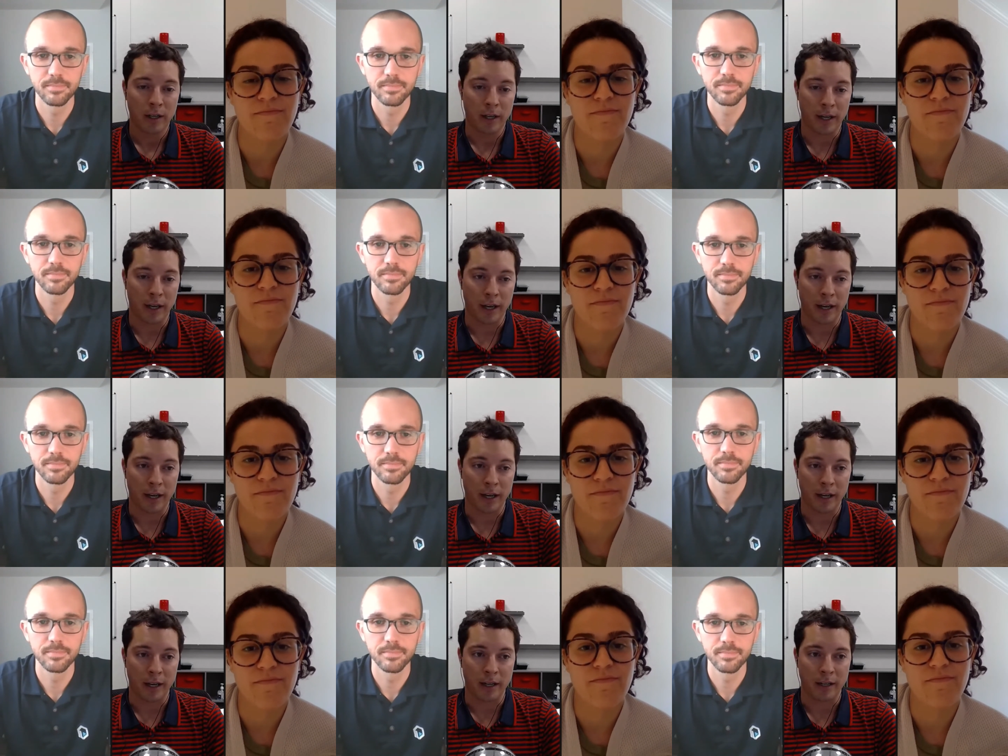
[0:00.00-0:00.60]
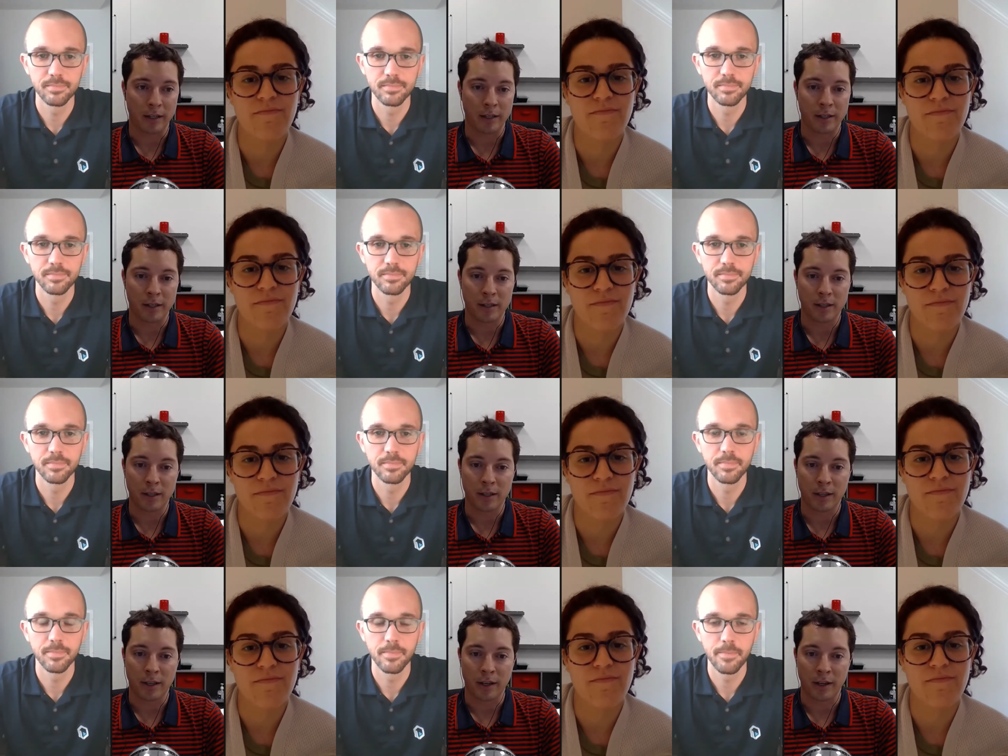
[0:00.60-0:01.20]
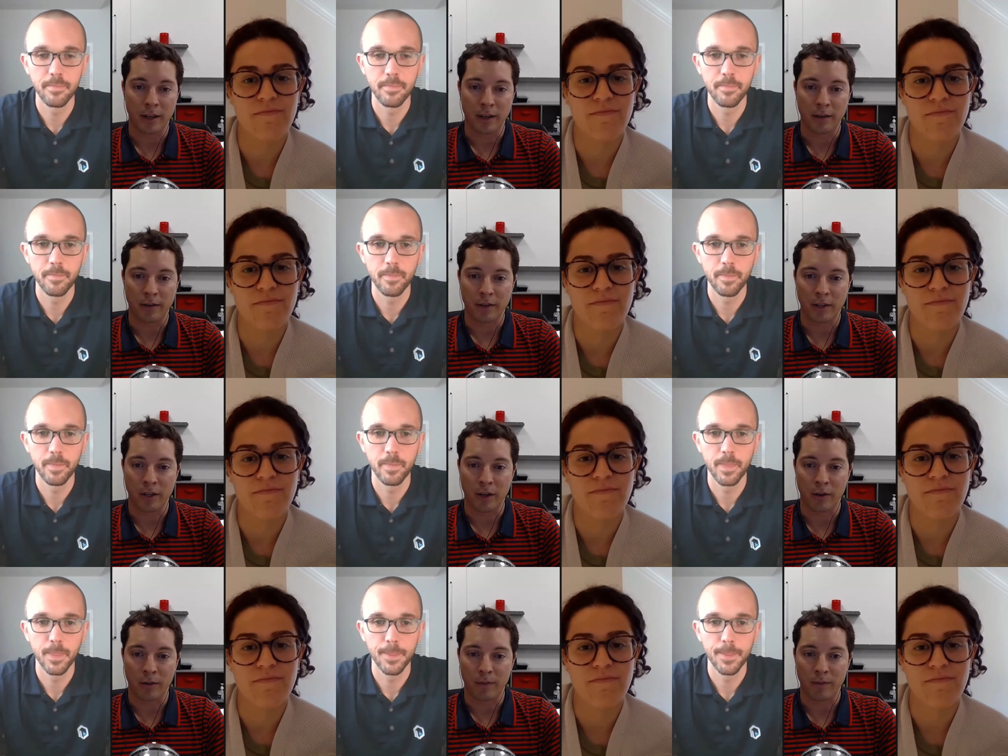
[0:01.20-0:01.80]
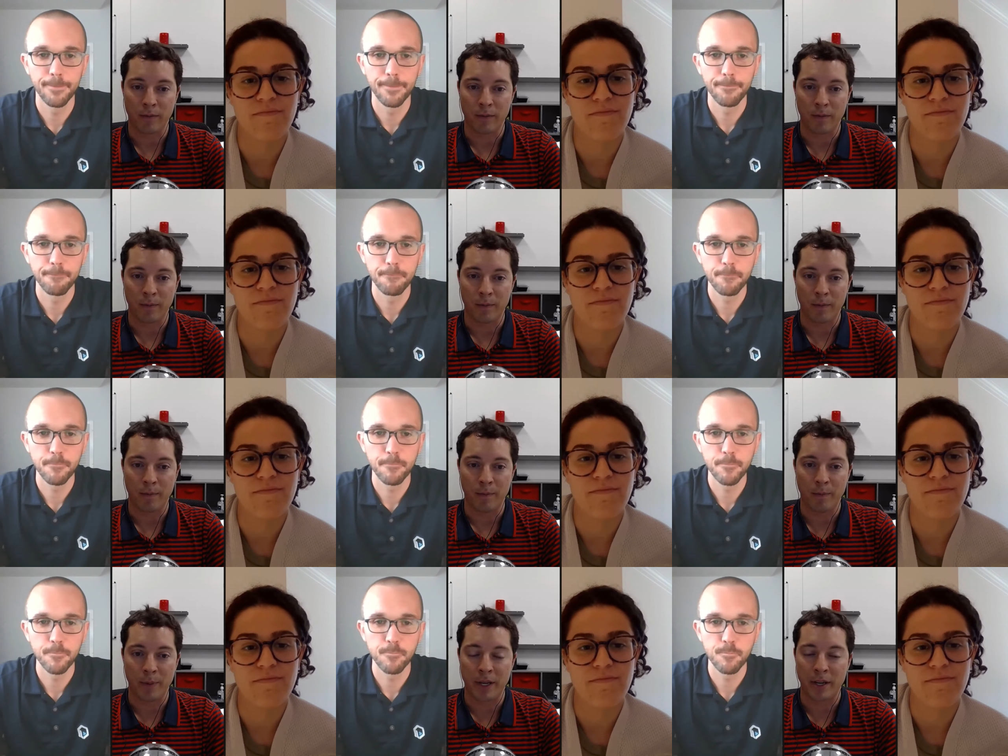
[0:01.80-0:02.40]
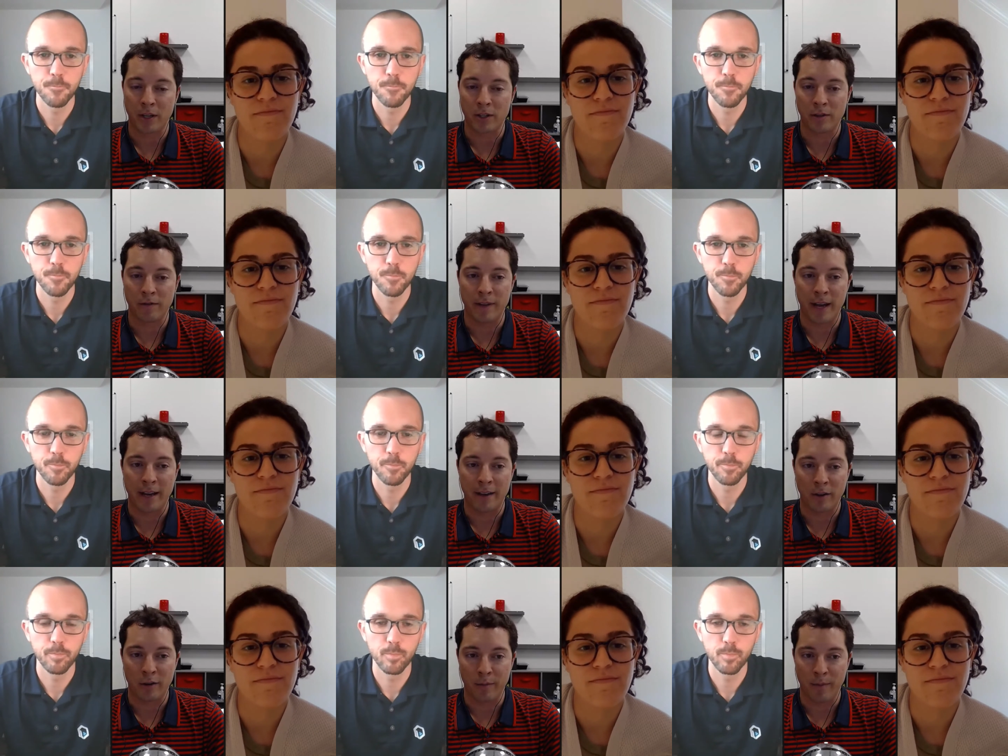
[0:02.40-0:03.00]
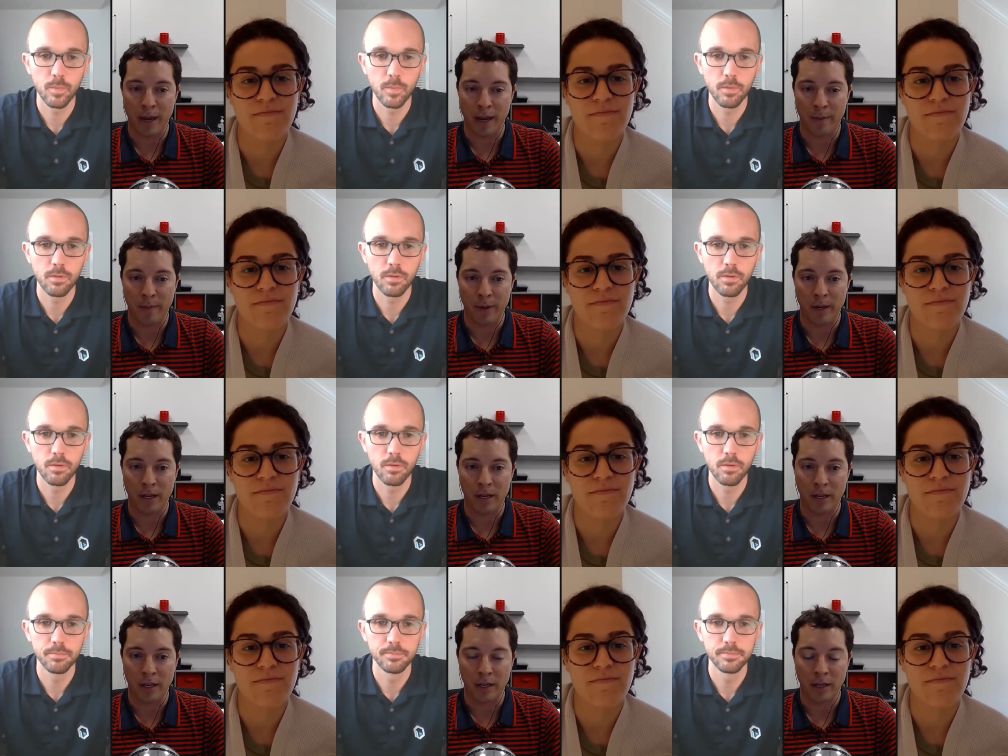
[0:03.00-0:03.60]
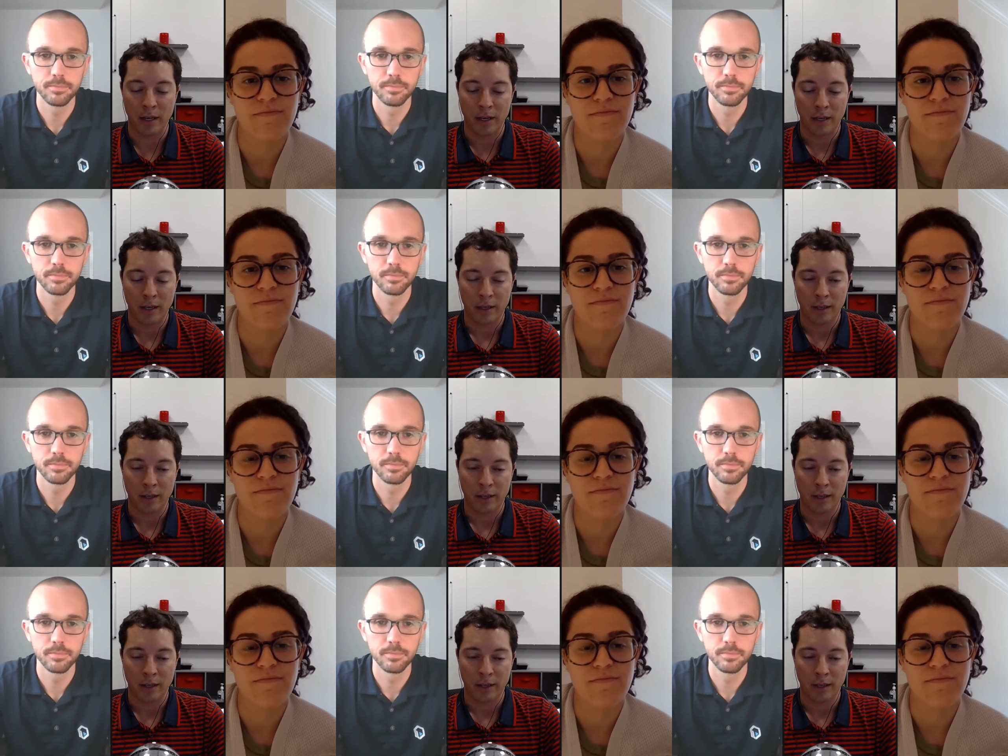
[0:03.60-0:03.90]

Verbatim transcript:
Speaker 1: and uh, you know because of that, you may be